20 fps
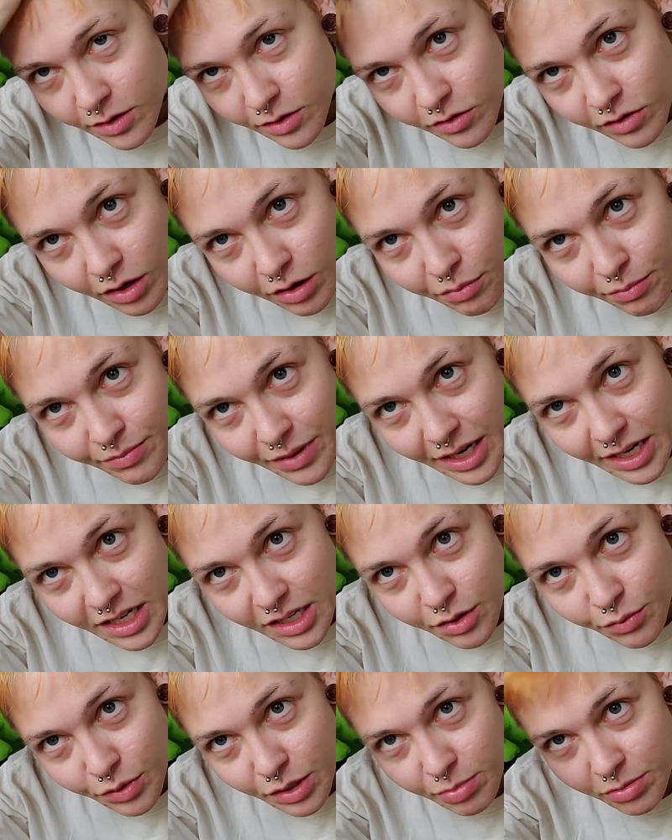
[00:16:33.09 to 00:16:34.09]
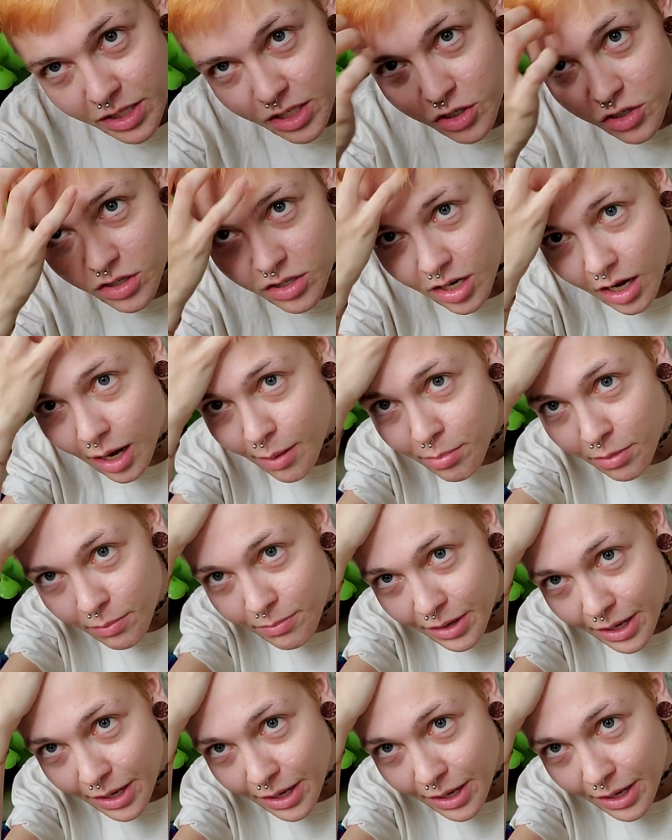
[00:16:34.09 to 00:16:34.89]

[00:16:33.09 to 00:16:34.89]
So I need to rebleach the top.